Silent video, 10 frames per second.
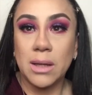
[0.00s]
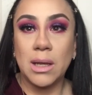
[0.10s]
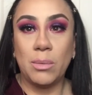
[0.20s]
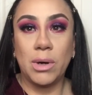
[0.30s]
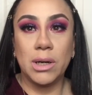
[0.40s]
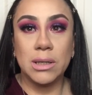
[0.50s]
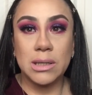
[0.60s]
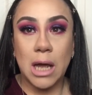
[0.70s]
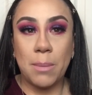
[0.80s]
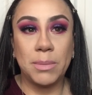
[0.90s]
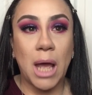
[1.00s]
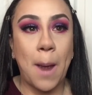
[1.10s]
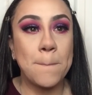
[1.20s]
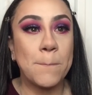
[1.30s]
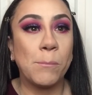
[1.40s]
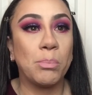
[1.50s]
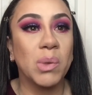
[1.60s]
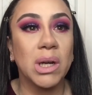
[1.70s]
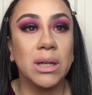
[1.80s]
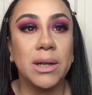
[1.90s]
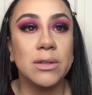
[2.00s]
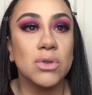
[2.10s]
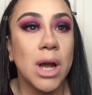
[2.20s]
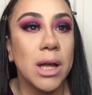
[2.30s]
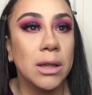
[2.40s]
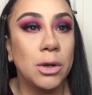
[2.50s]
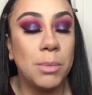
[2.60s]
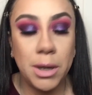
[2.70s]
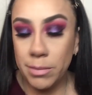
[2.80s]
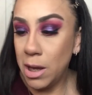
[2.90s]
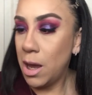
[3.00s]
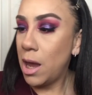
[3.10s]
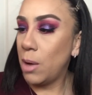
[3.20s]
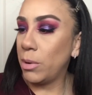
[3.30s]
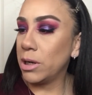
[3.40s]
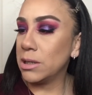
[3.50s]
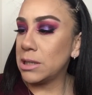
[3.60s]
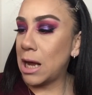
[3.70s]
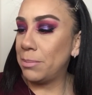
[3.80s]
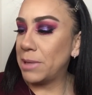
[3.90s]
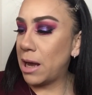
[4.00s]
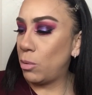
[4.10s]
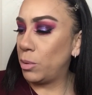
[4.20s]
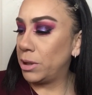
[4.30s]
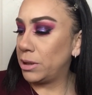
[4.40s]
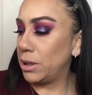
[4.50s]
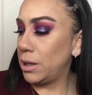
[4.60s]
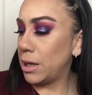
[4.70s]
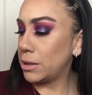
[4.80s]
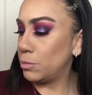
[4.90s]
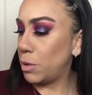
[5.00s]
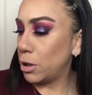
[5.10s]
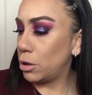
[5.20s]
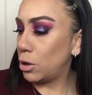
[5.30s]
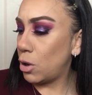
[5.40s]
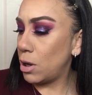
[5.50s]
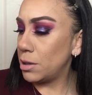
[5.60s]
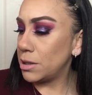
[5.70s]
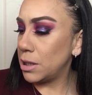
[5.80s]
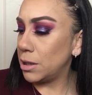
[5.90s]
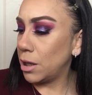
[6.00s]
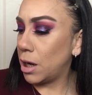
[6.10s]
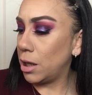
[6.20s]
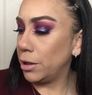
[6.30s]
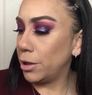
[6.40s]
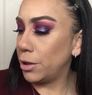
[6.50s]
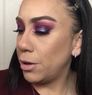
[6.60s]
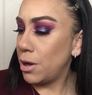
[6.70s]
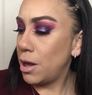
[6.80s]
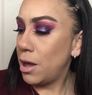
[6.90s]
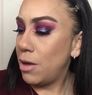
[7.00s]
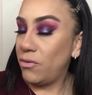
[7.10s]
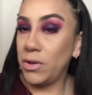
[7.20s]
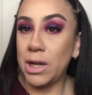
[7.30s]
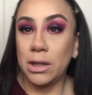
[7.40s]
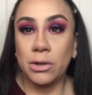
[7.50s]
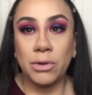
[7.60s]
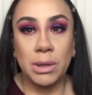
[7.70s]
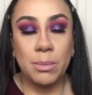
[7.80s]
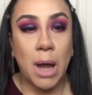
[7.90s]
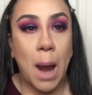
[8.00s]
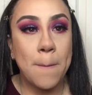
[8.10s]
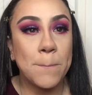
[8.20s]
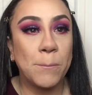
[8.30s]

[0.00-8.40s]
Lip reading: And then we're going to top that. I'm going to let it dry a little bit. We're going to top that with the NYX Buttergloss in the color Vanilla Cream Pie.